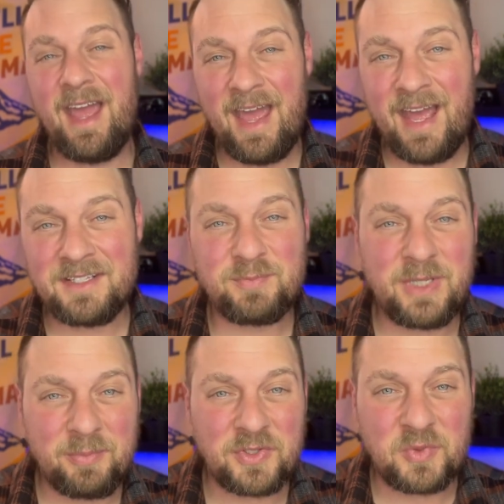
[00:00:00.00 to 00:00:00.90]
at
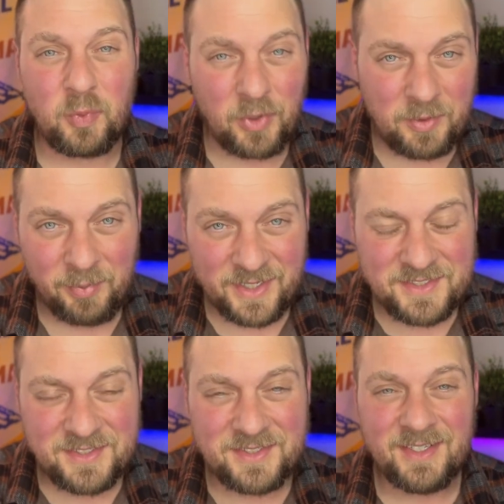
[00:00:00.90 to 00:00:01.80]
people's
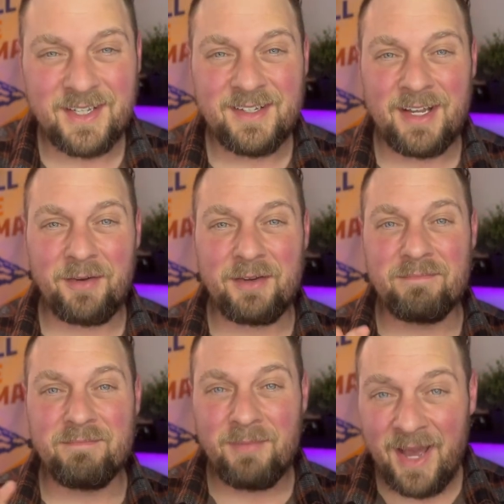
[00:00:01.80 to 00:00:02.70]
workplaces. Now,
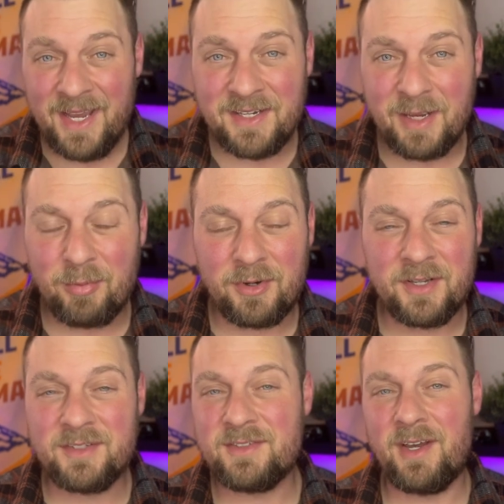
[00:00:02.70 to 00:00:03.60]
in my
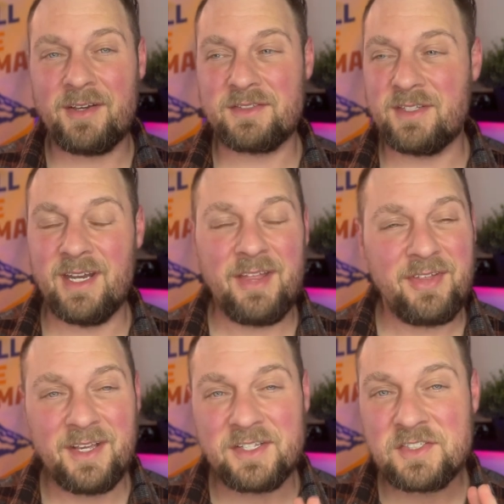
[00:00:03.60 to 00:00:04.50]
neighborhood, dogs get, I
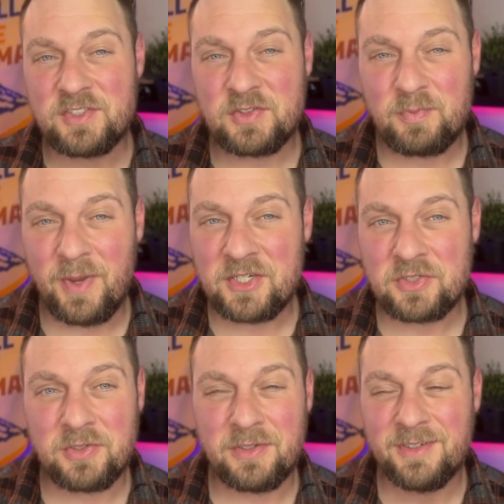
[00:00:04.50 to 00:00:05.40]
think, a
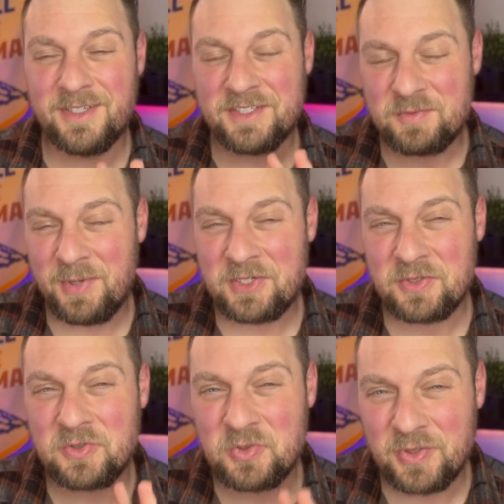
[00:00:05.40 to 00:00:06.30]
special
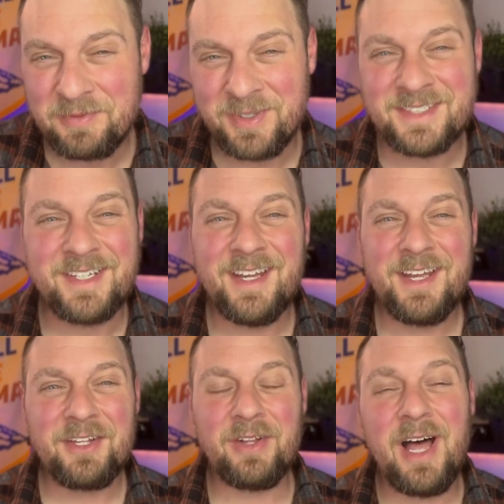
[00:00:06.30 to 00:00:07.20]
treatment.
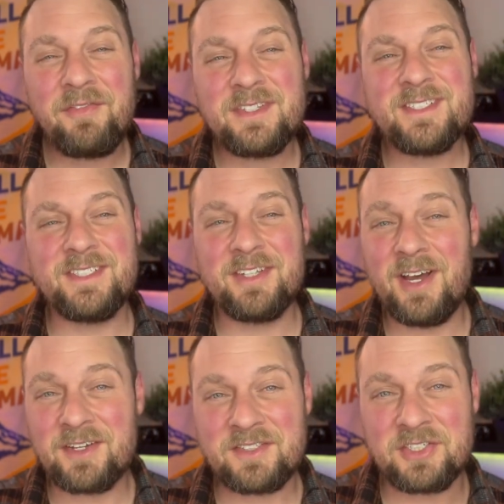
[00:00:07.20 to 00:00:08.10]
You'll often see
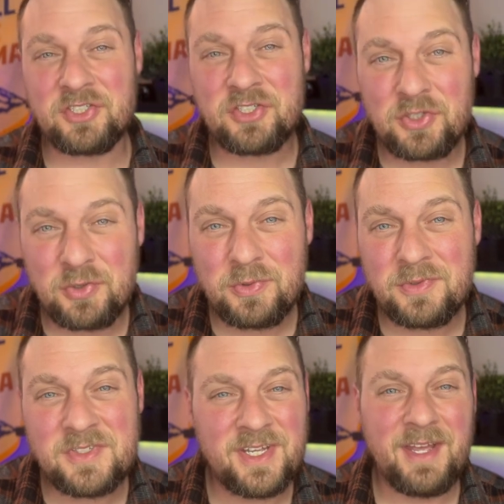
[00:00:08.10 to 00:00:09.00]
dogs in
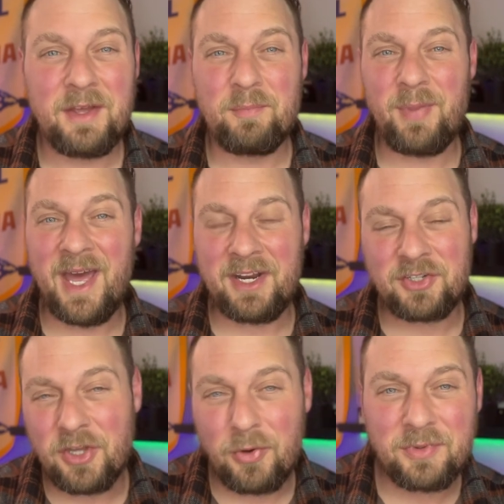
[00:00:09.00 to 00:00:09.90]
shoes,
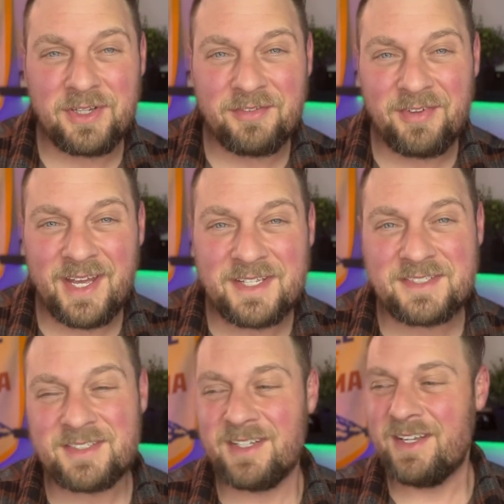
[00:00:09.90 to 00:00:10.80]
Patagonia
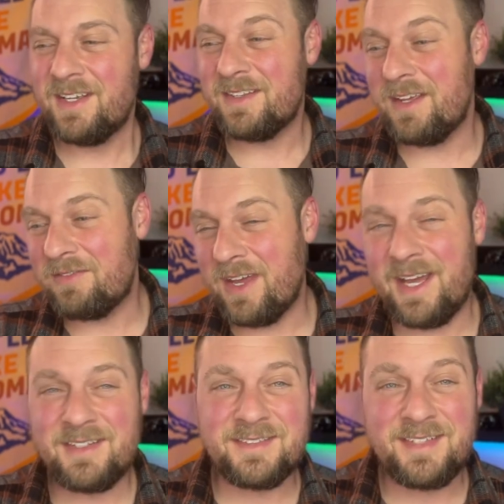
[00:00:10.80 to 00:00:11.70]
vests. They've
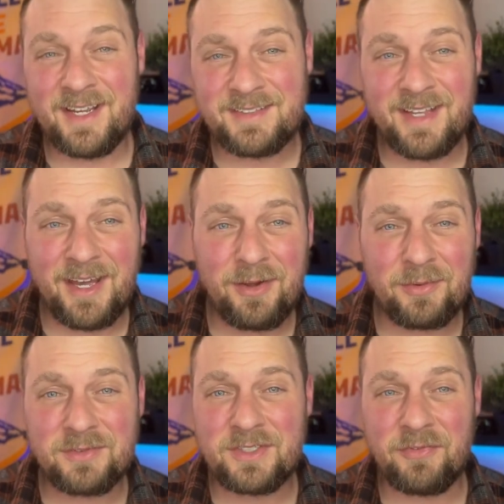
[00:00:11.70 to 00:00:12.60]
got decked
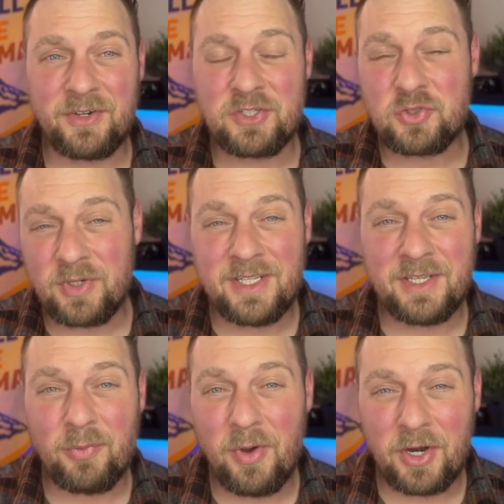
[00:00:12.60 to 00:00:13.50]
out different
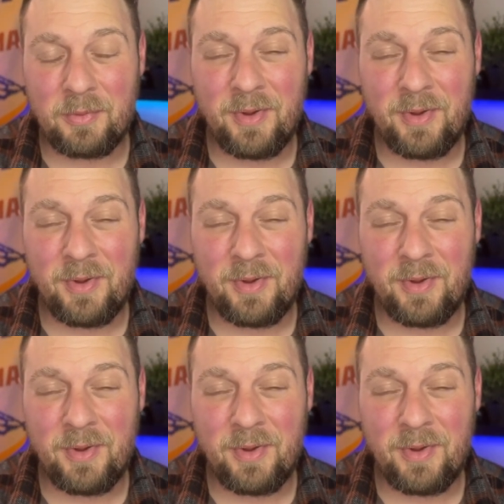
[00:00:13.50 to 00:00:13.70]
drinking water